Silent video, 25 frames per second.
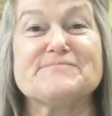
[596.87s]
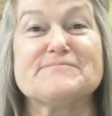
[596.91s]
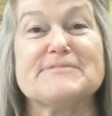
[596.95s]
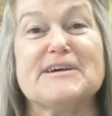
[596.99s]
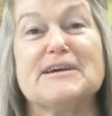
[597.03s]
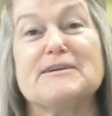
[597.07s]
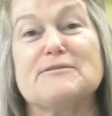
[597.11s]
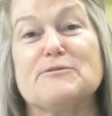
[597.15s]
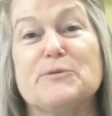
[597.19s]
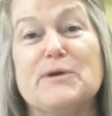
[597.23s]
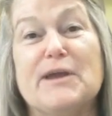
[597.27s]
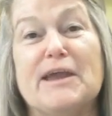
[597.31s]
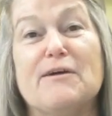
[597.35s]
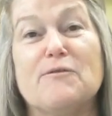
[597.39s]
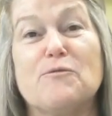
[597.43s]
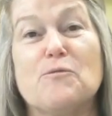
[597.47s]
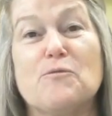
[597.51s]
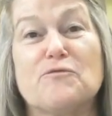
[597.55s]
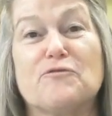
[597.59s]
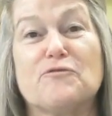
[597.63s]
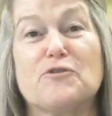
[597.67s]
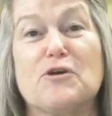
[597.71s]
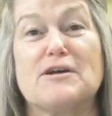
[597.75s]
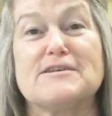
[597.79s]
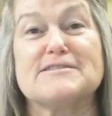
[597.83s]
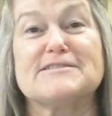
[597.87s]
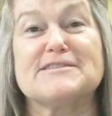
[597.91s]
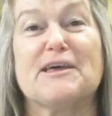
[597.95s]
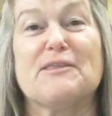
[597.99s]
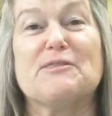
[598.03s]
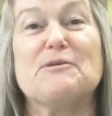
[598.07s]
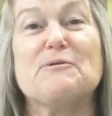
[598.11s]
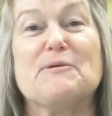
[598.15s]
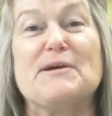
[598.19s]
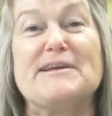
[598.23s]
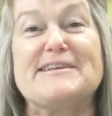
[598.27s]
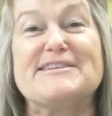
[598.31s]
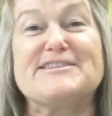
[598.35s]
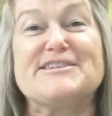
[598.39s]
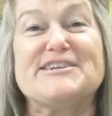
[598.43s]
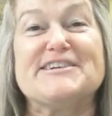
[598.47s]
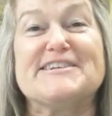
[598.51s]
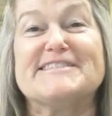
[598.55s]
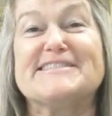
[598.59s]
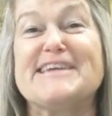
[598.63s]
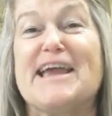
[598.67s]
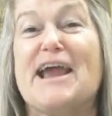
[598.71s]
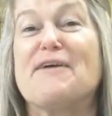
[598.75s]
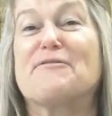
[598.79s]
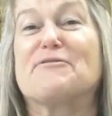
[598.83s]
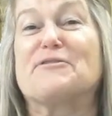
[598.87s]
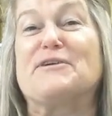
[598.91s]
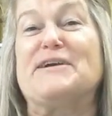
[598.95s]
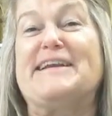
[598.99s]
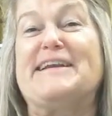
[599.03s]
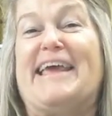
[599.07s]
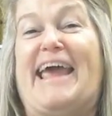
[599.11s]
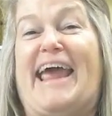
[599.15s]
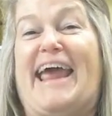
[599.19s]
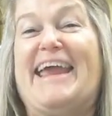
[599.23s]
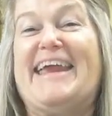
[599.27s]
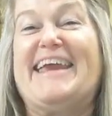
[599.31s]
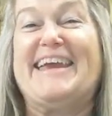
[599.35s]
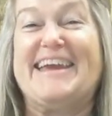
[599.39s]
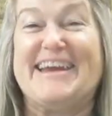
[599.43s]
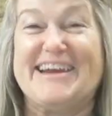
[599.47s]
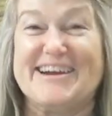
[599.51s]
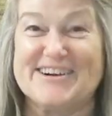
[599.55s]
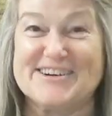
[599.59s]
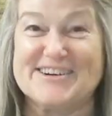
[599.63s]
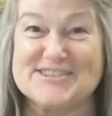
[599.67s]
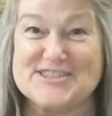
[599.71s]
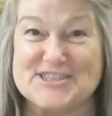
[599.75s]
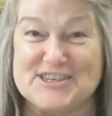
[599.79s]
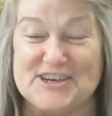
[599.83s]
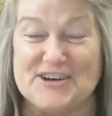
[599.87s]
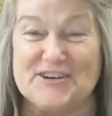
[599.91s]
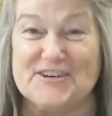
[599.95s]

well, we have frost on the windshields every day here, so